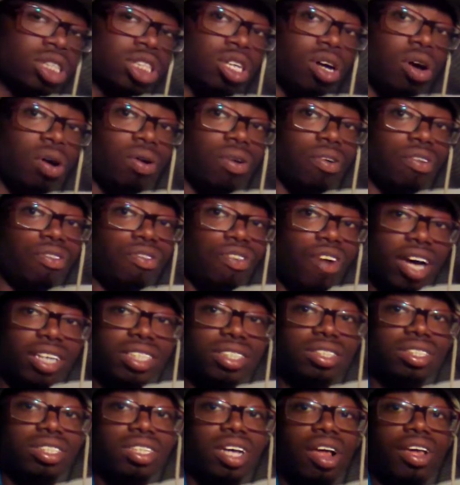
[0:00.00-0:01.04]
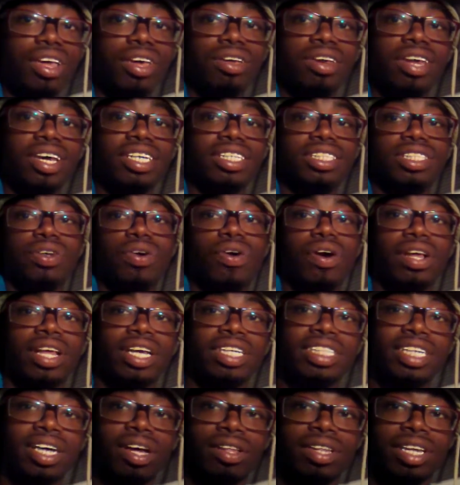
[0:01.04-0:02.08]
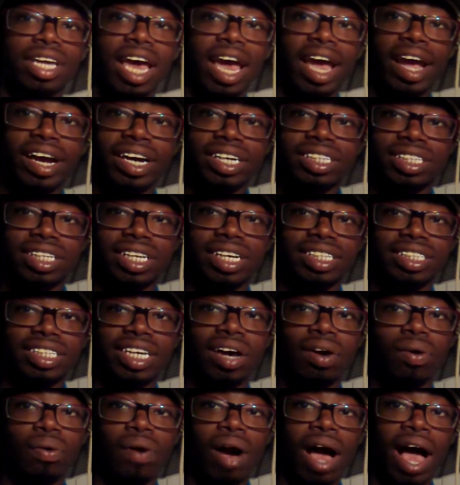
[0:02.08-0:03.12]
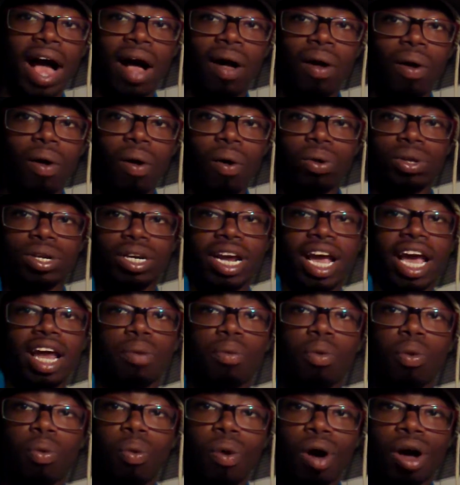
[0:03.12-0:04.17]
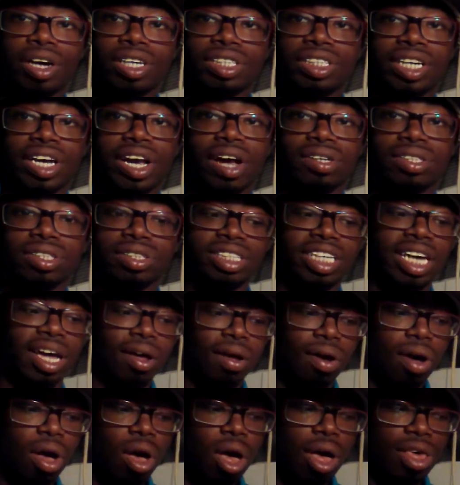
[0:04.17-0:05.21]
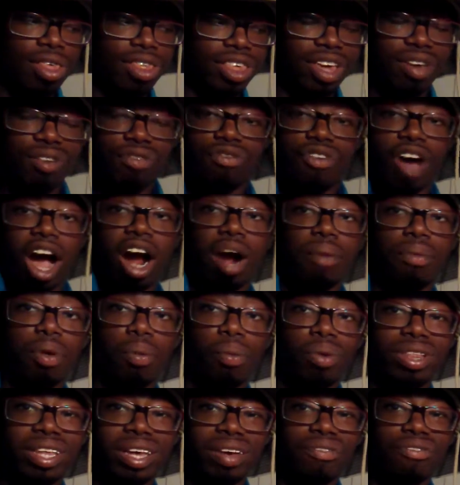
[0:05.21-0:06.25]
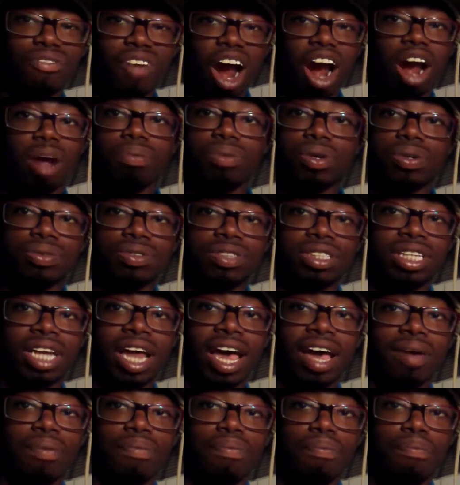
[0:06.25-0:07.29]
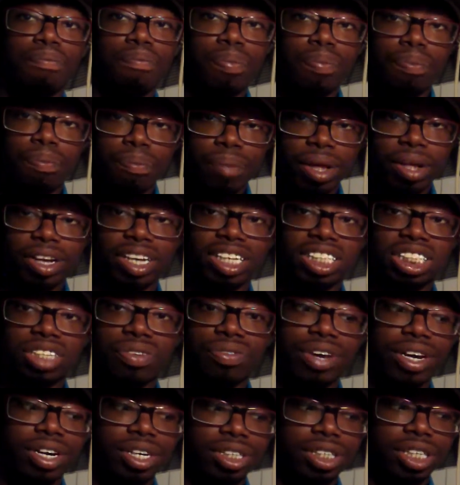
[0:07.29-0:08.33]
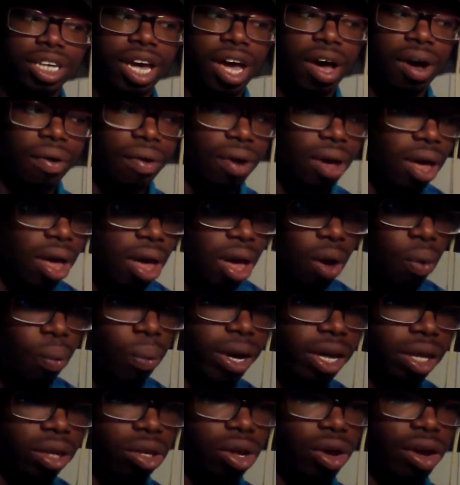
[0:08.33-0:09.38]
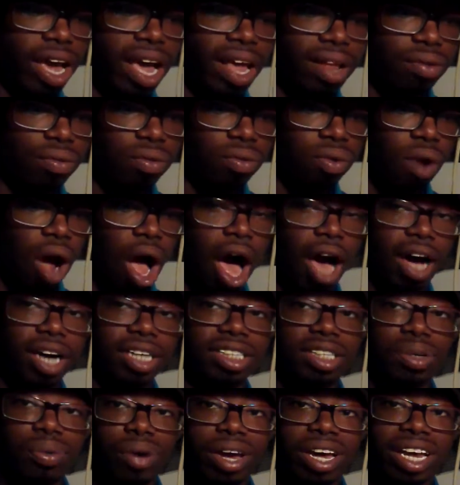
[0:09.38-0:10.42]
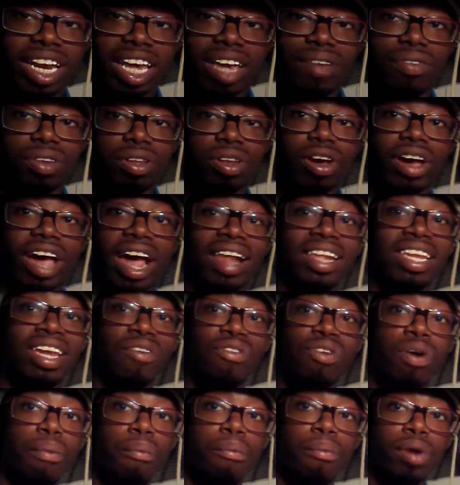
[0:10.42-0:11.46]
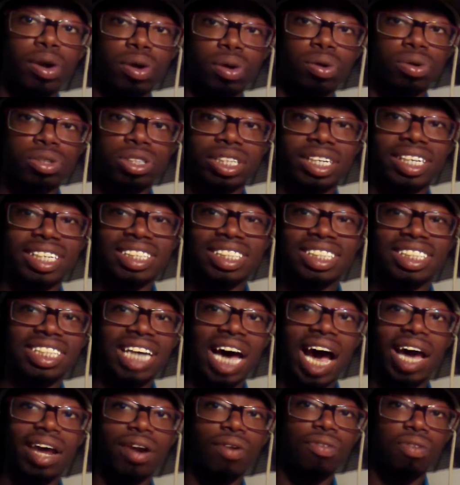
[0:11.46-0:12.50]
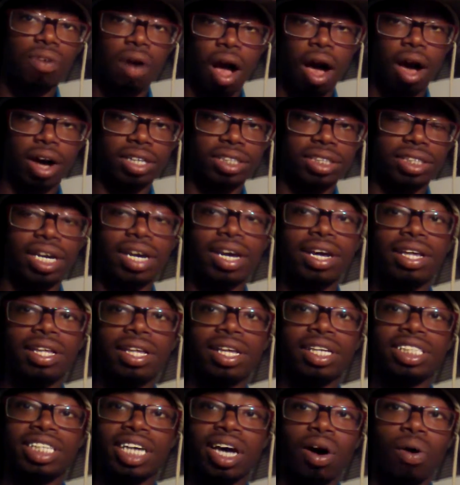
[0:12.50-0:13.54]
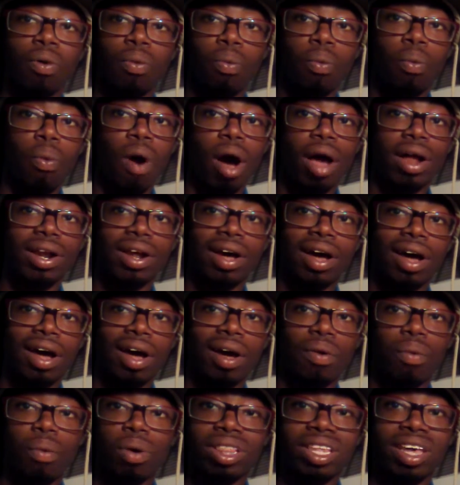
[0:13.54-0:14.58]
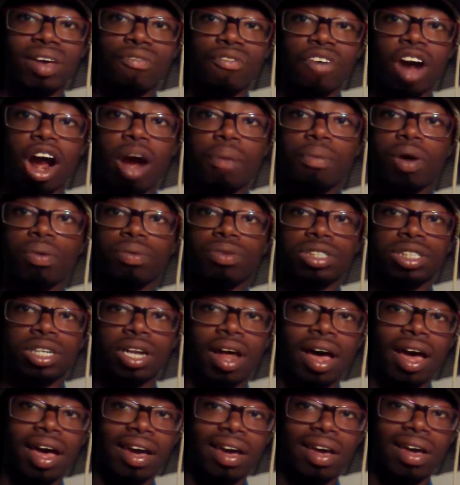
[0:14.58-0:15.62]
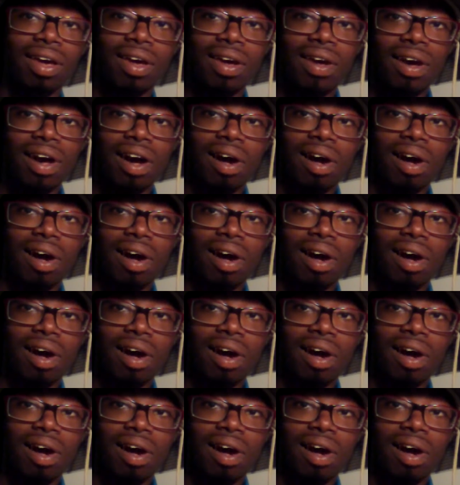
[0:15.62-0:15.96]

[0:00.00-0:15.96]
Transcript: So fossils tell a unique story. They tell the age and they tell how old an animal was. They also tell the environment, what the environment was like millions of years ago. We can look at rocks. We can even look at different minerals inside of rocks to tell what uh, what the environment was like.